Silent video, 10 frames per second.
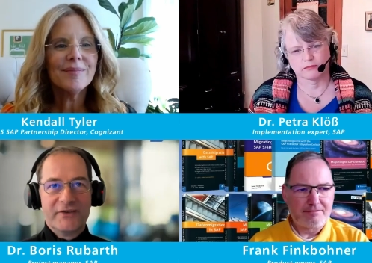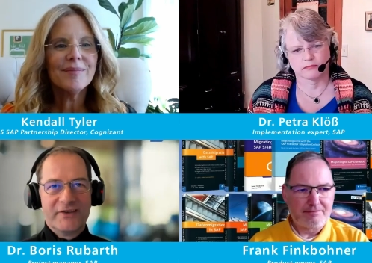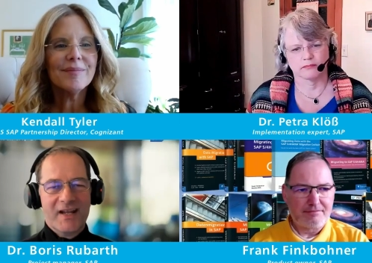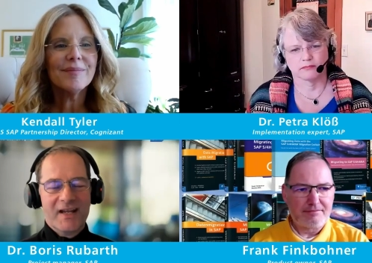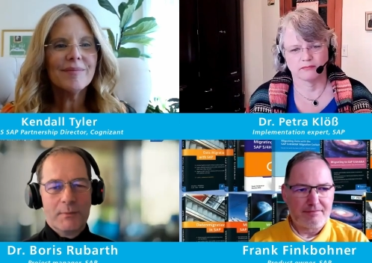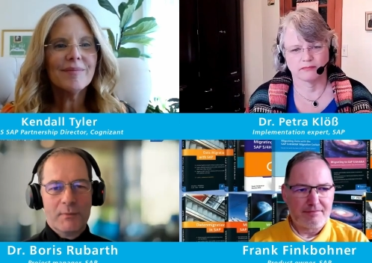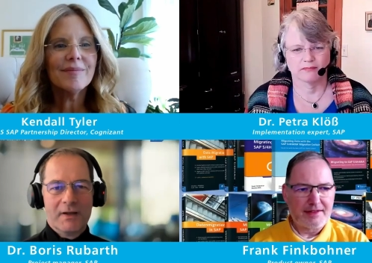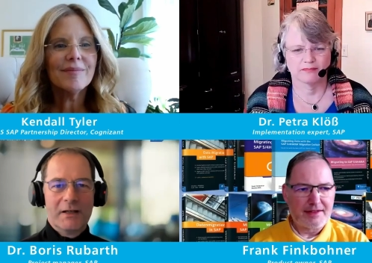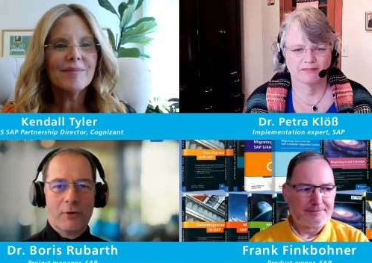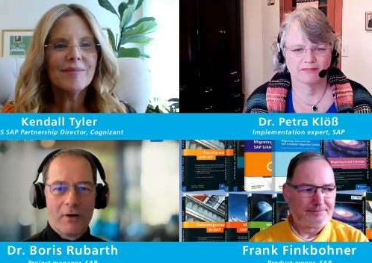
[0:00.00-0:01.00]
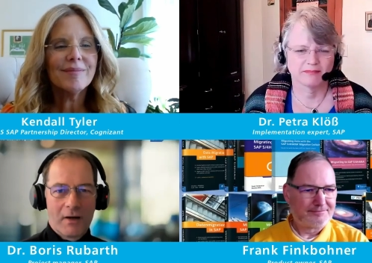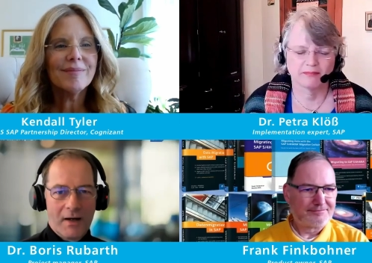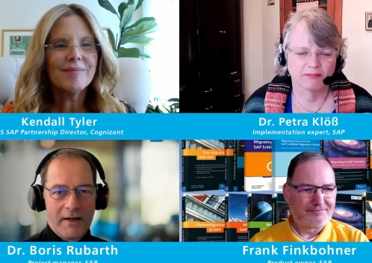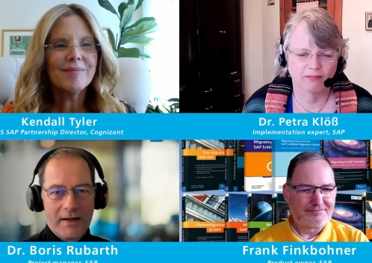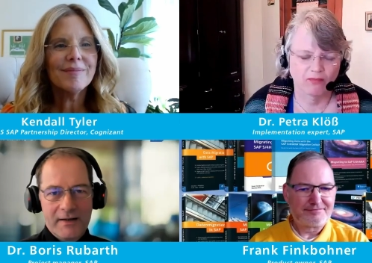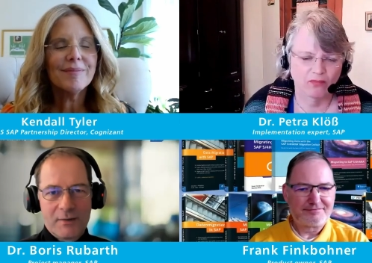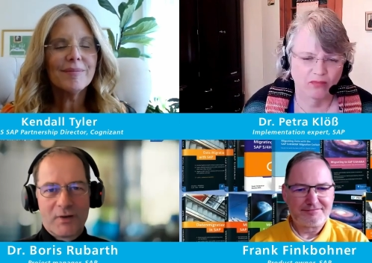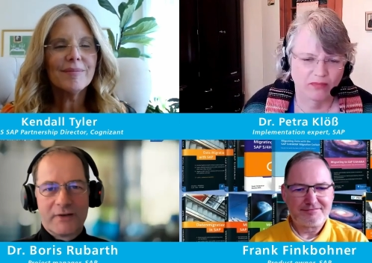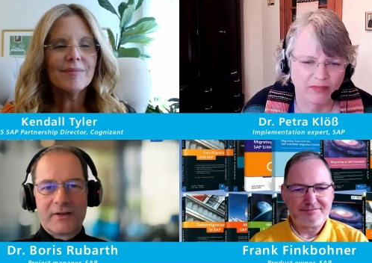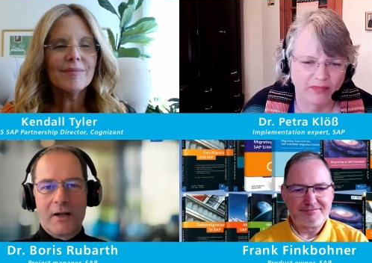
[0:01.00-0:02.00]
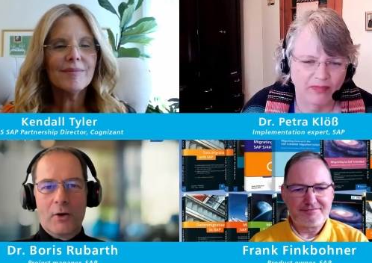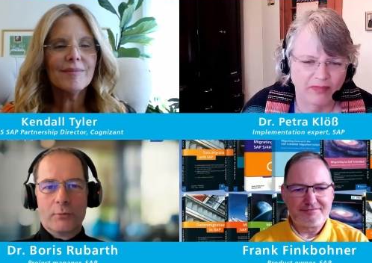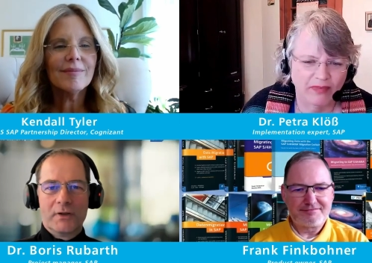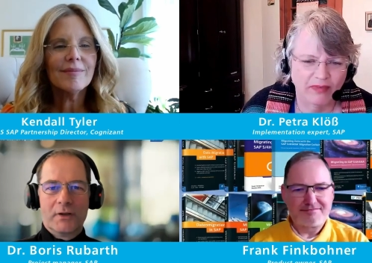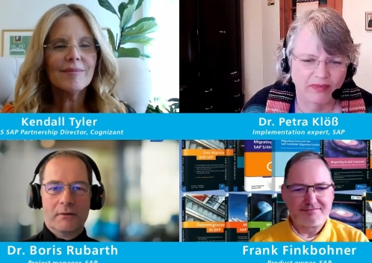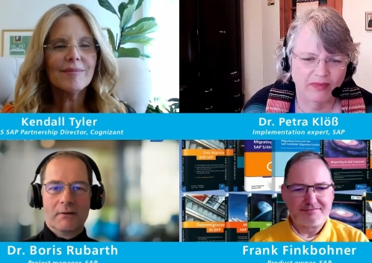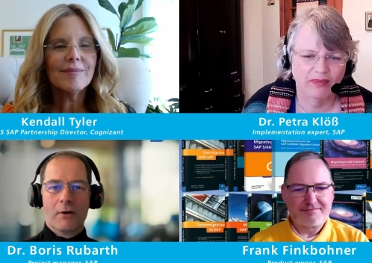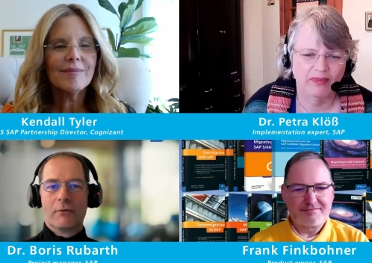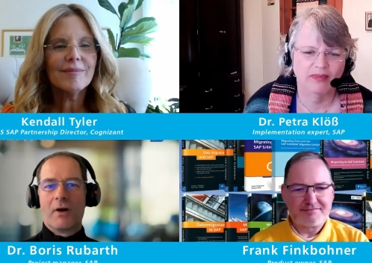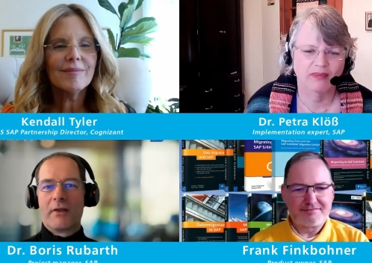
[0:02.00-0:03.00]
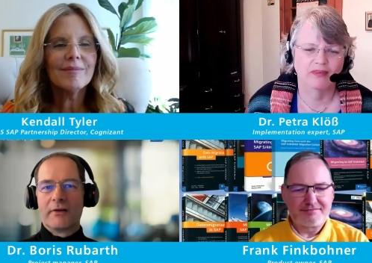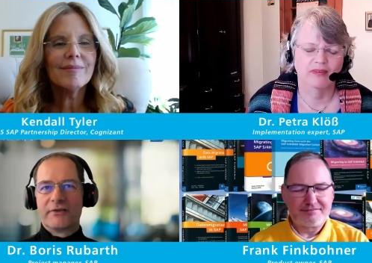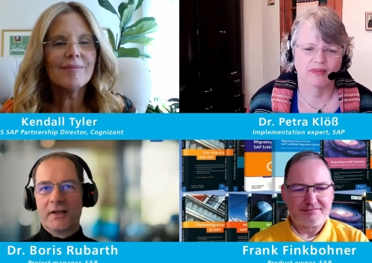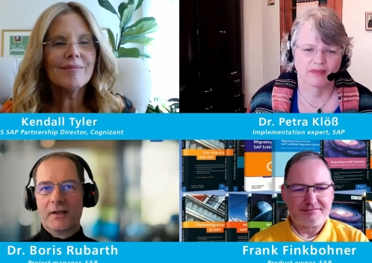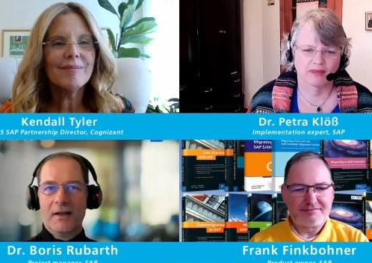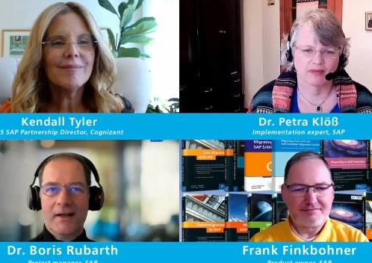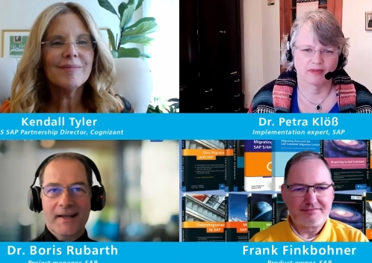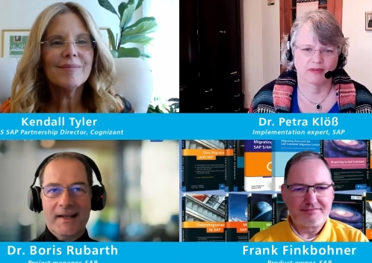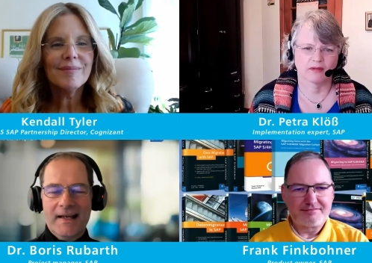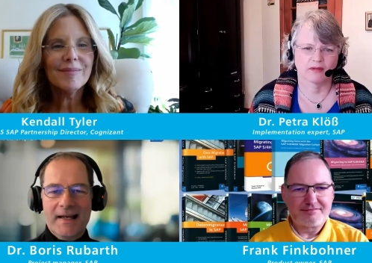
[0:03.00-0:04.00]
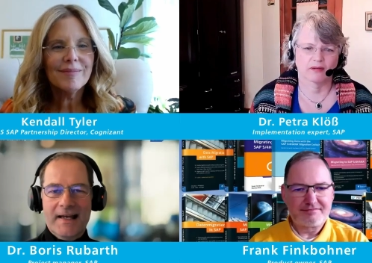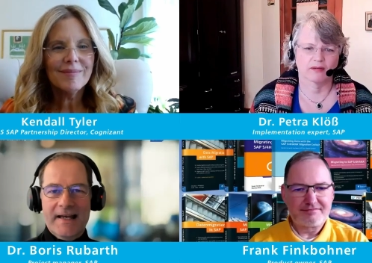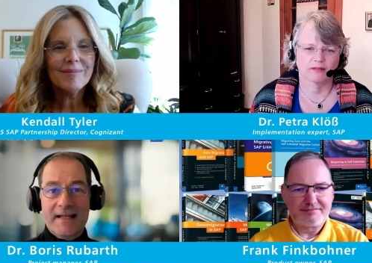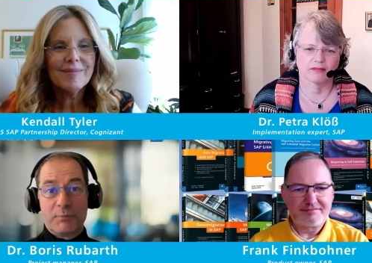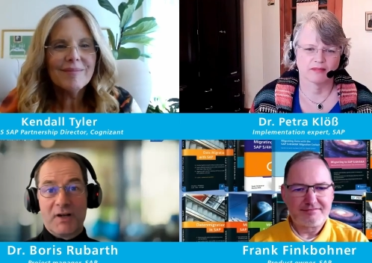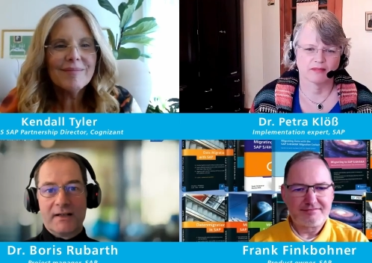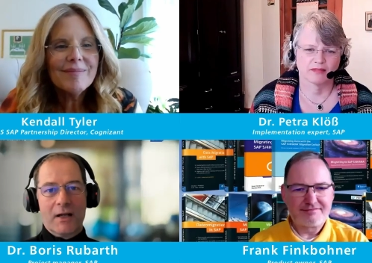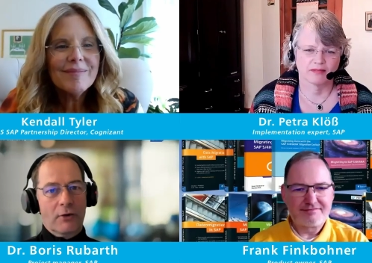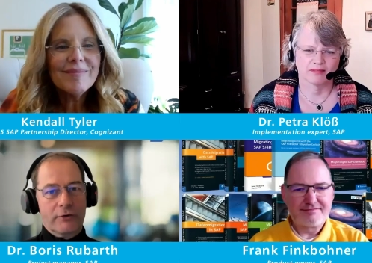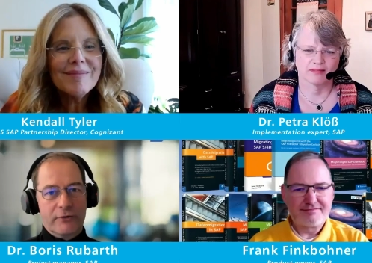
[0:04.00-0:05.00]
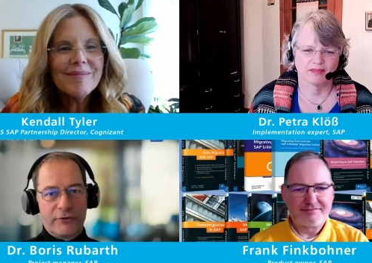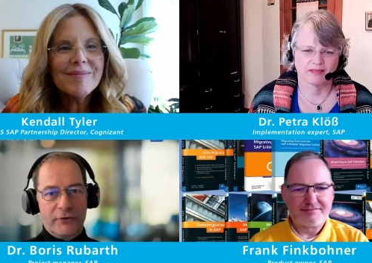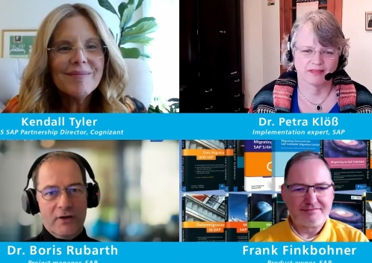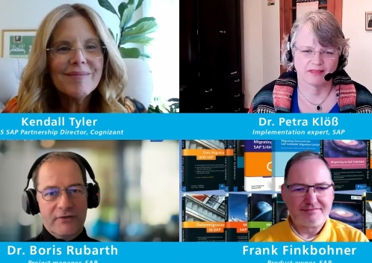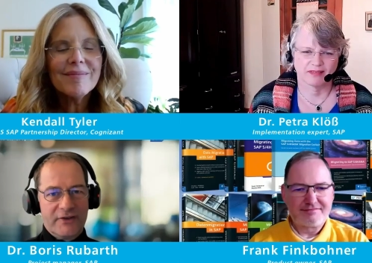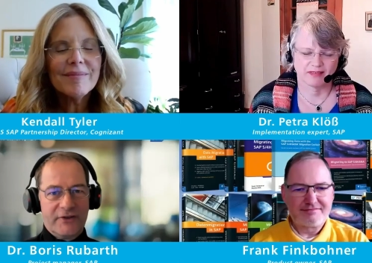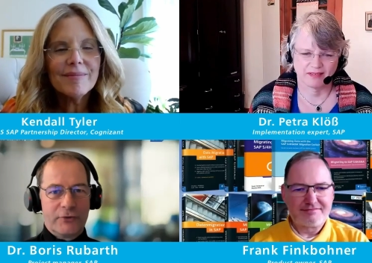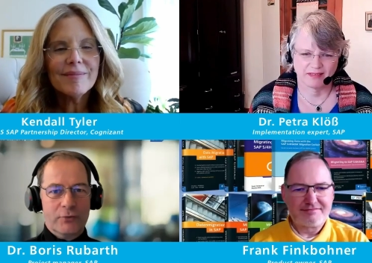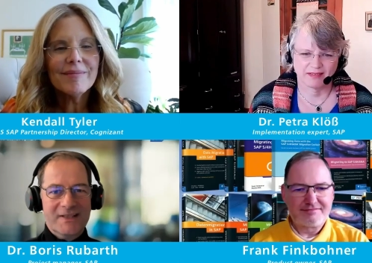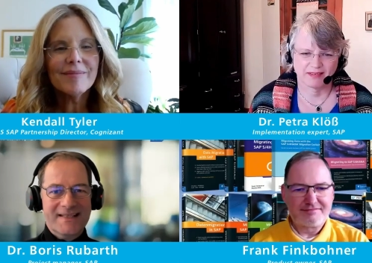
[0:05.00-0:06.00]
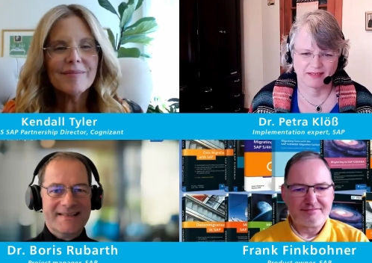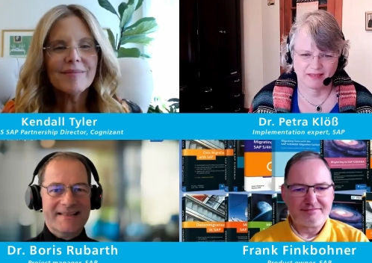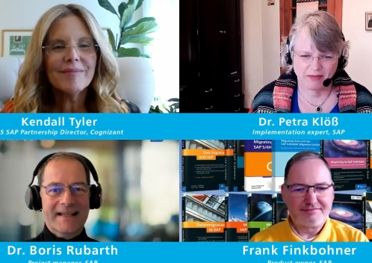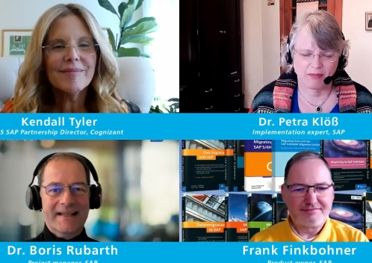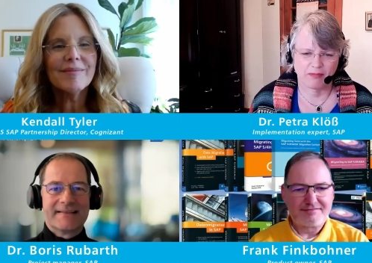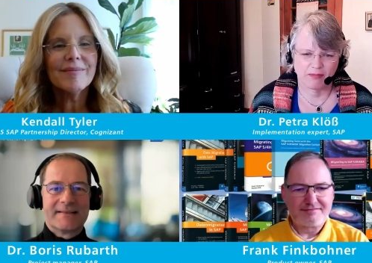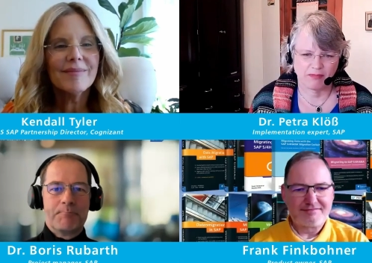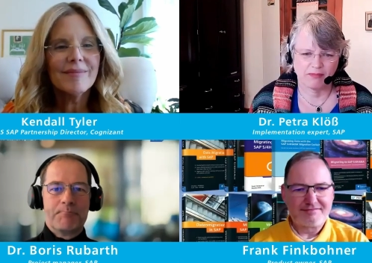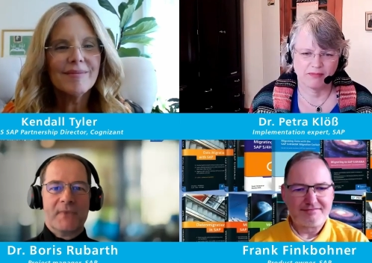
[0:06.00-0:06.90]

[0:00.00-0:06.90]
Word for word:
Speaker 1: this name any longer, HANA Enterprise Cloud. We rather say Enterprise Cloud Services, so ECS.